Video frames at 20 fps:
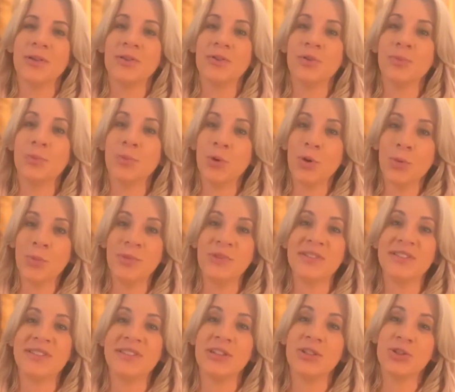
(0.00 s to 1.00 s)
to
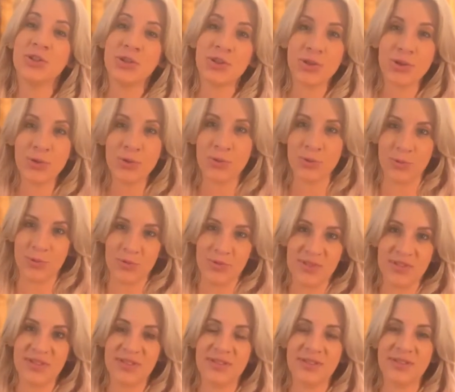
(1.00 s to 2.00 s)
purposely
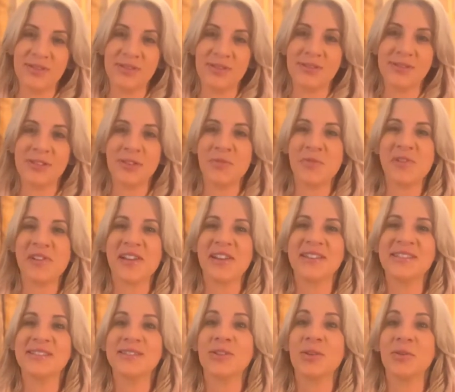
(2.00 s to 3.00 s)
choose to
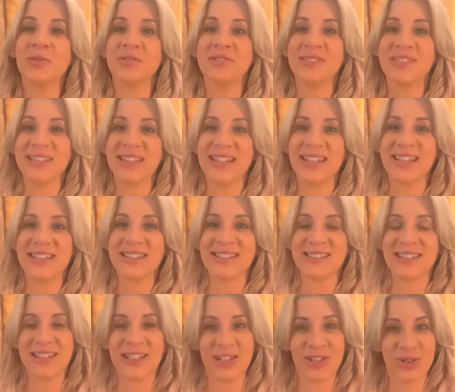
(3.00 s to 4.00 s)
place those
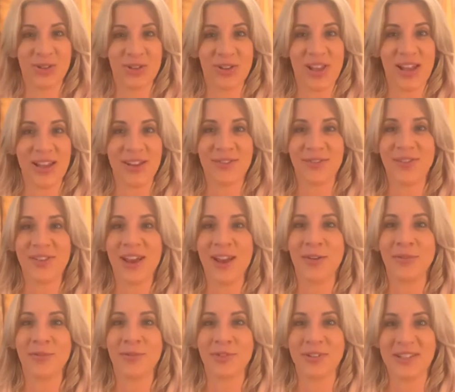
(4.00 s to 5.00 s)
things in your life
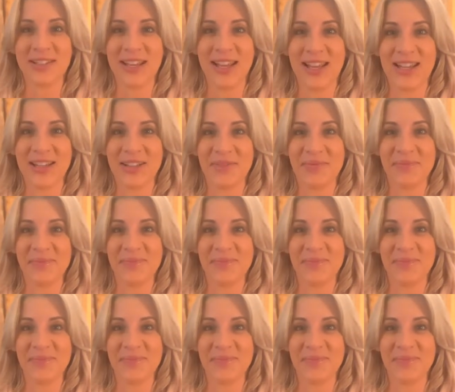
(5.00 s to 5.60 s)
every day.